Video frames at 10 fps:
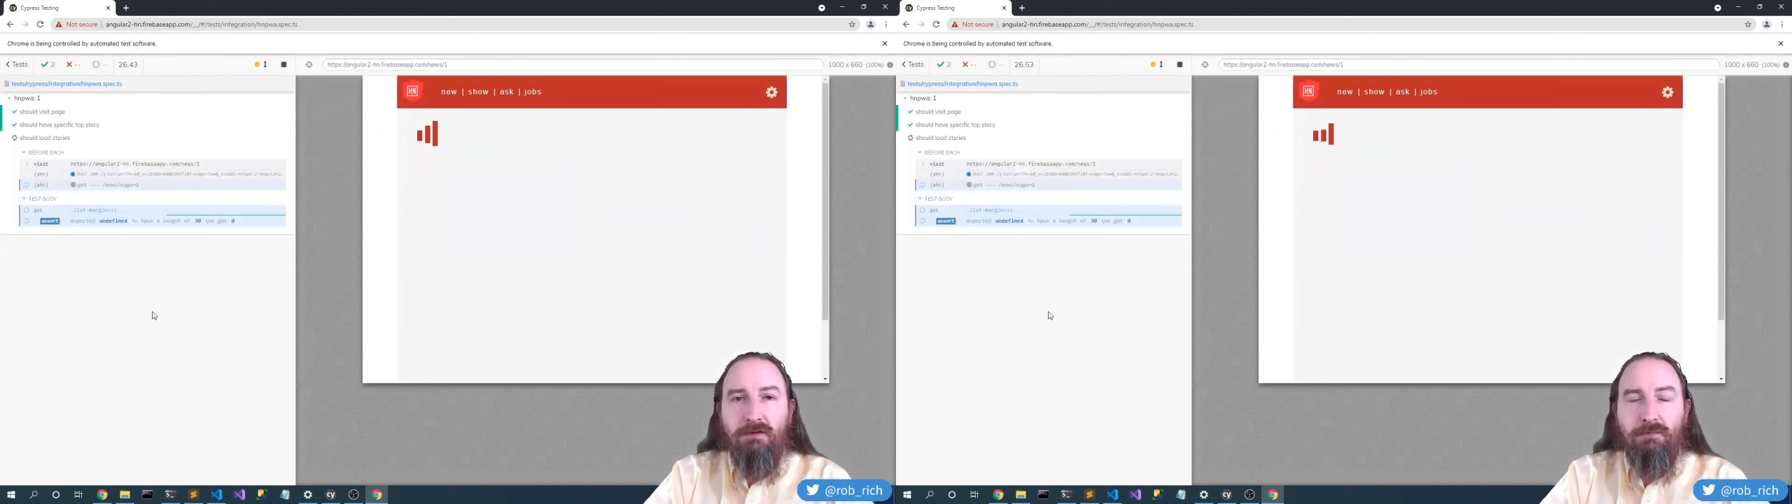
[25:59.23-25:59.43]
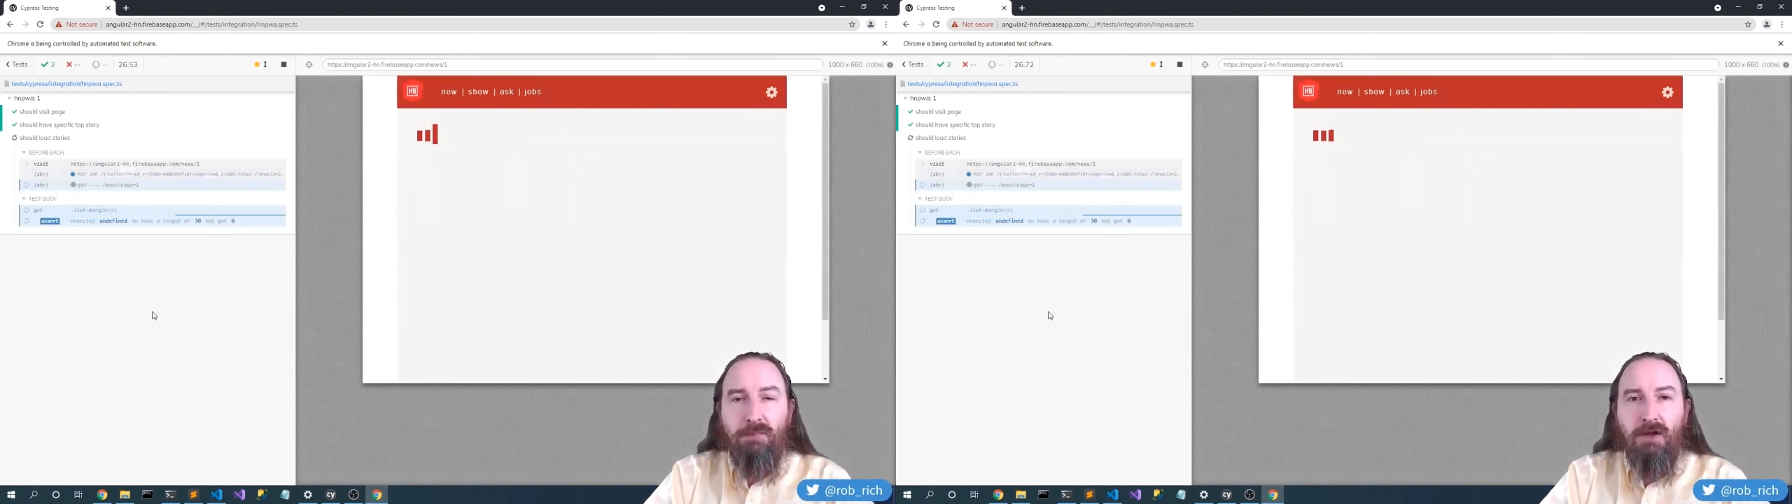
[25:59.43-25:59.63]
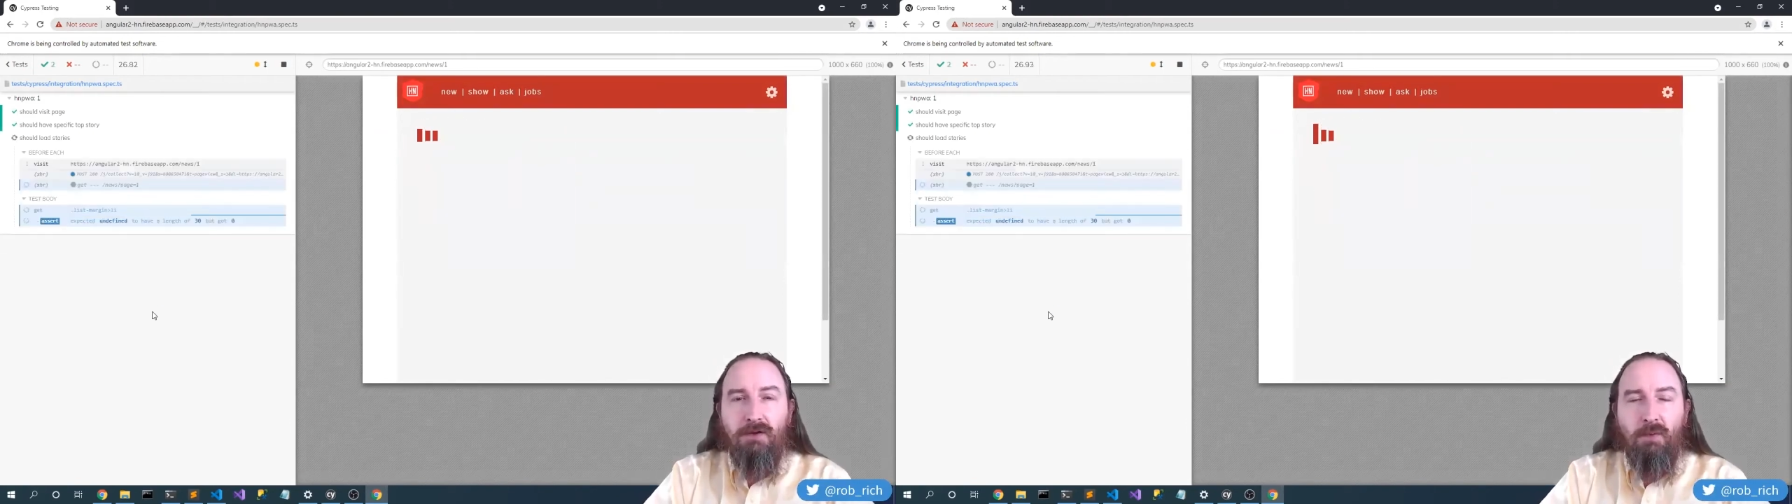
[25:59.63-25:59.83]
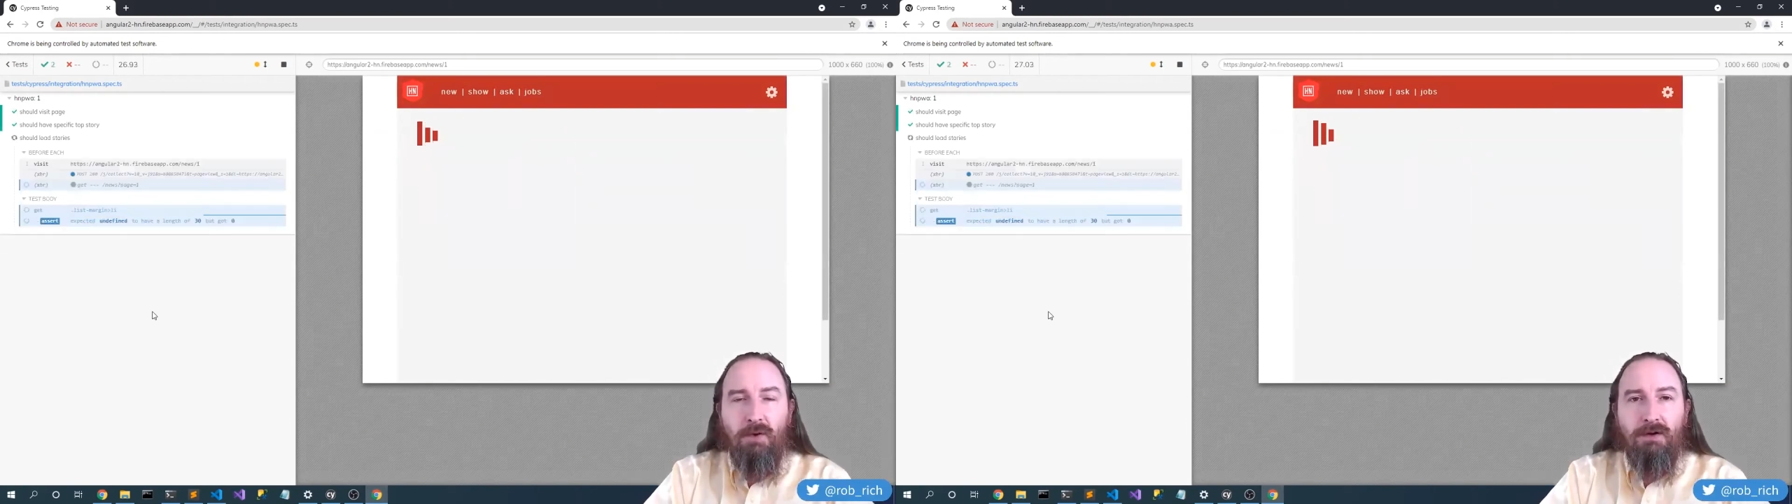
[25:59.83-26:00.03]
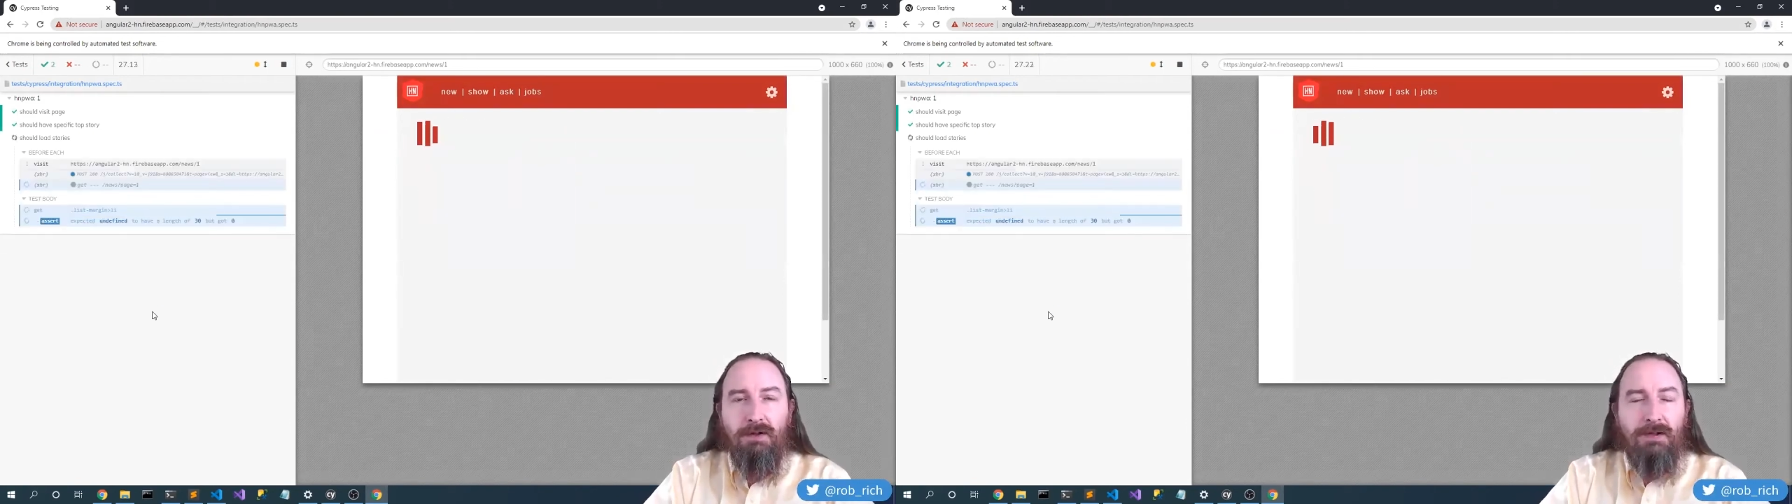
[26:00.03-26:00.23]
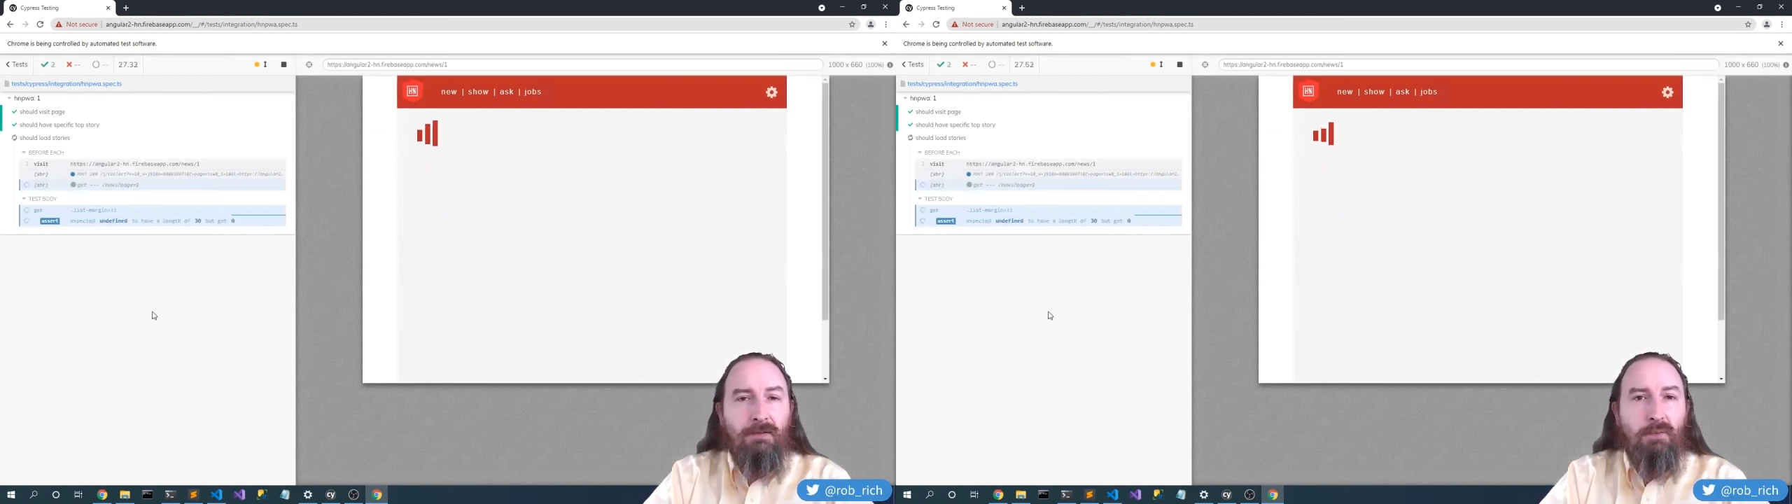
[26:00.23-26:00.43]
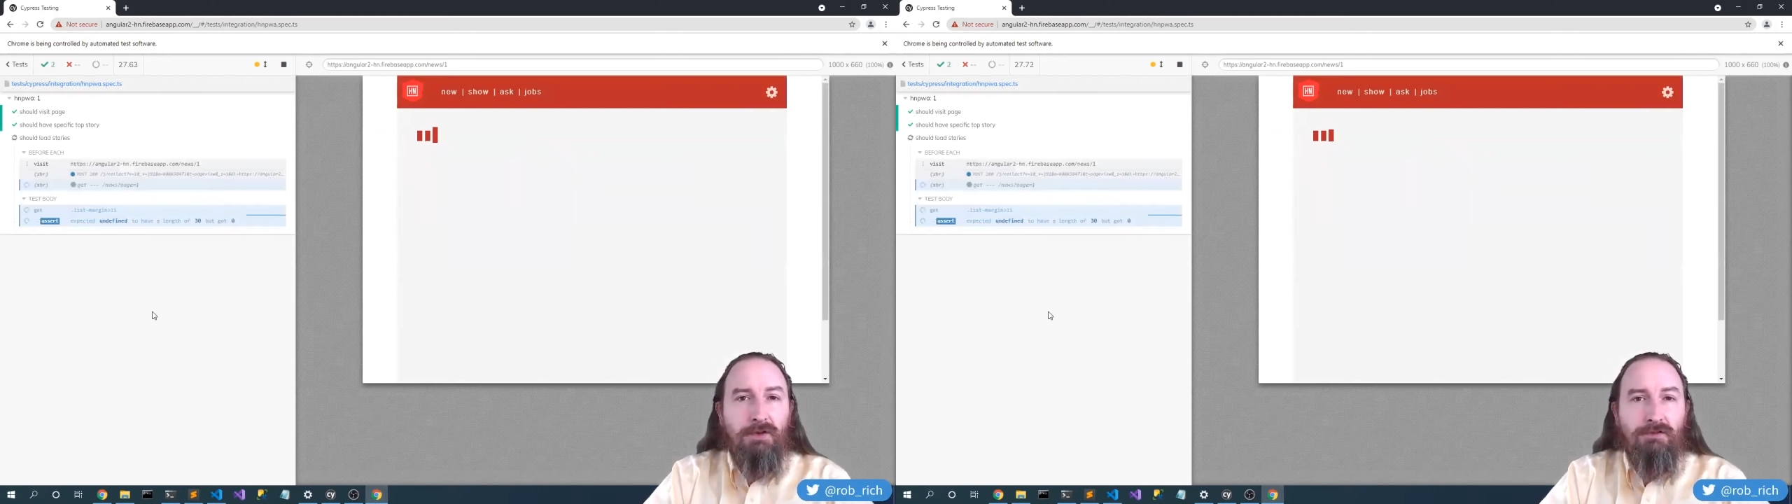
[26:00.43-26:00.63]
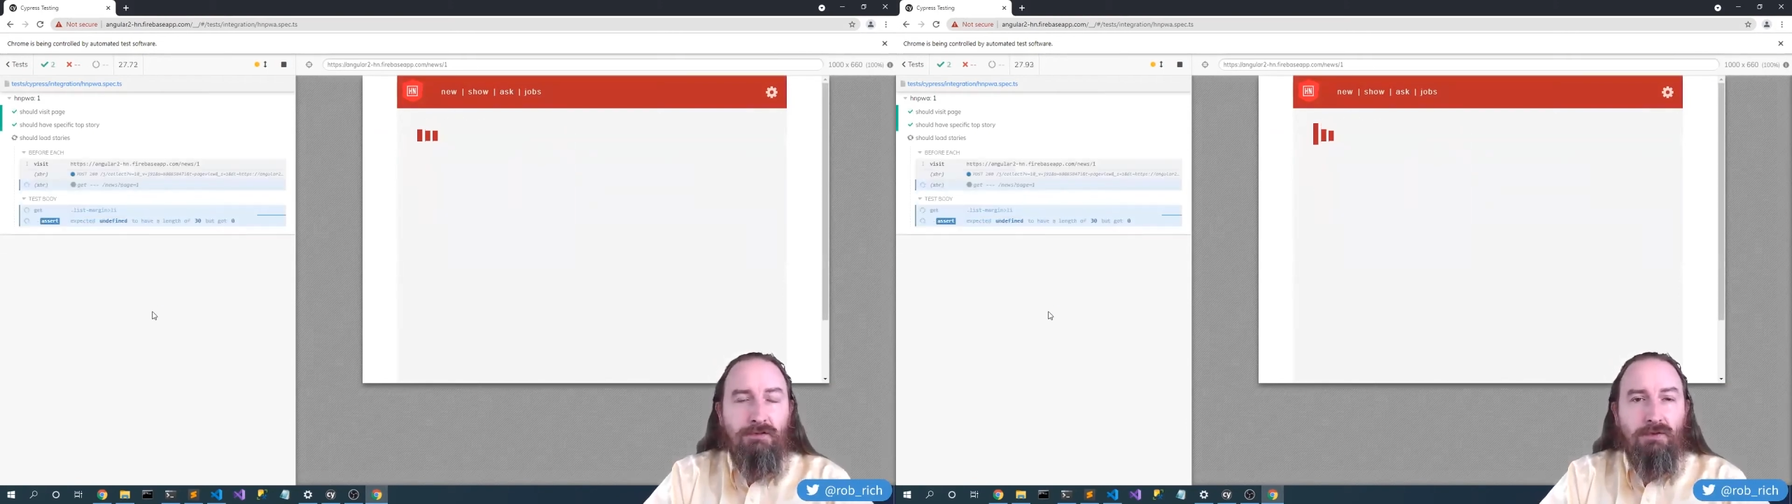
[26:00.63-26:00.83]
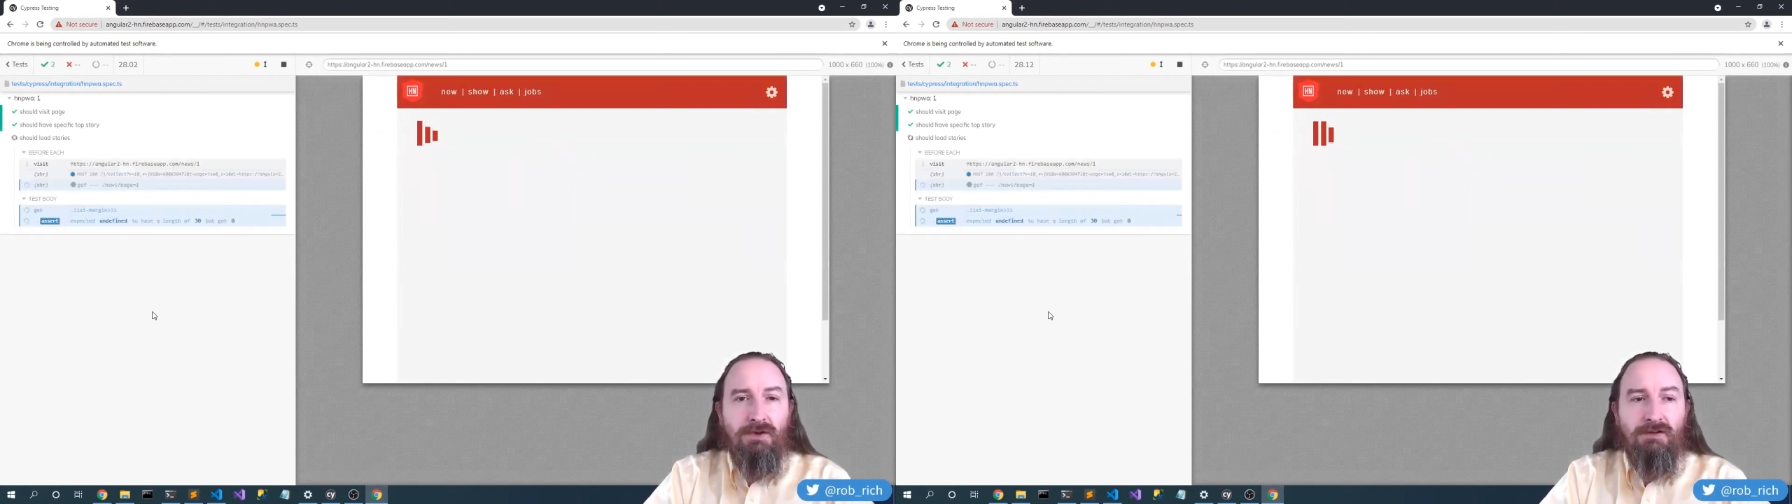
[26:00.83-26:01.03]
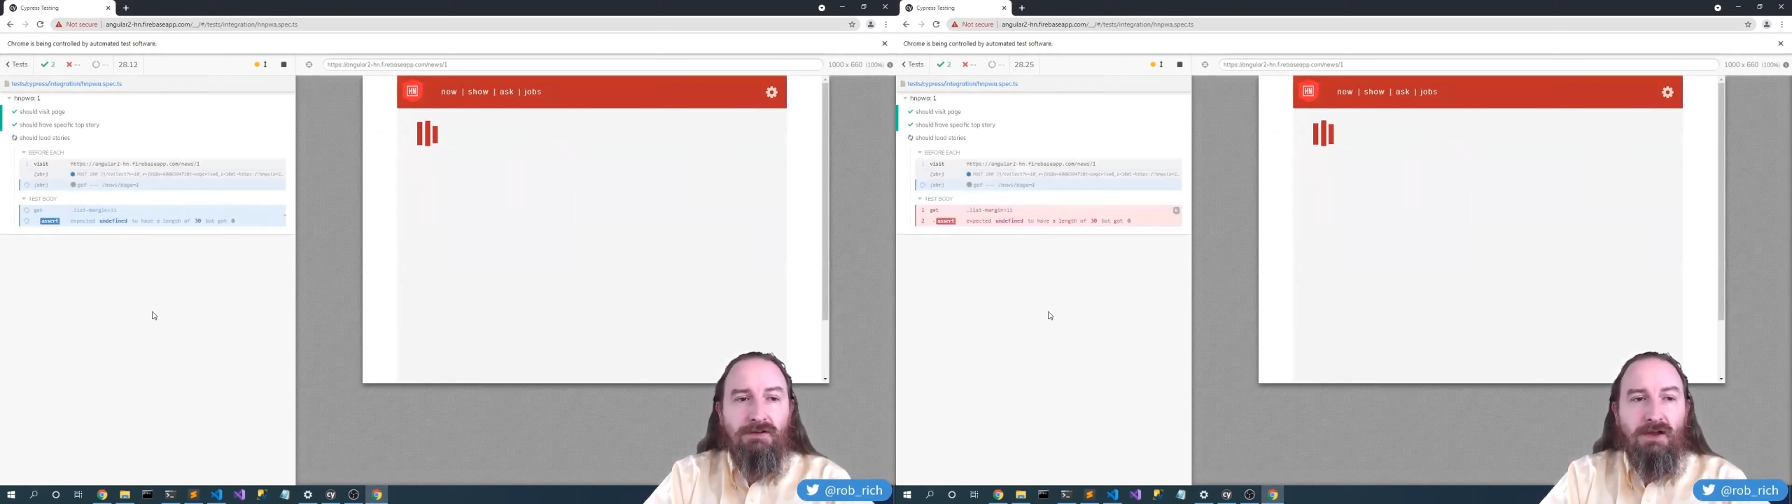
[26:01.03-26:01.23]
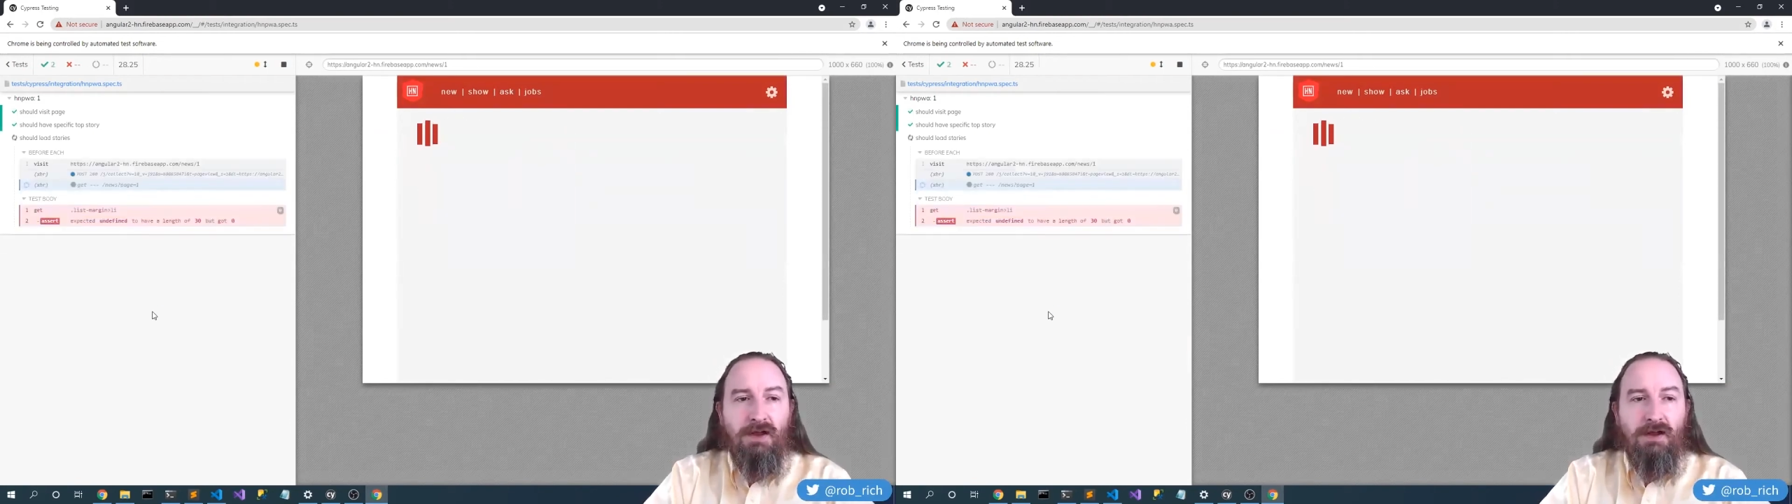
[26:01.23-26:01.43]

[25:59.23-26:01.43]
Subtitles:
spot where we do need to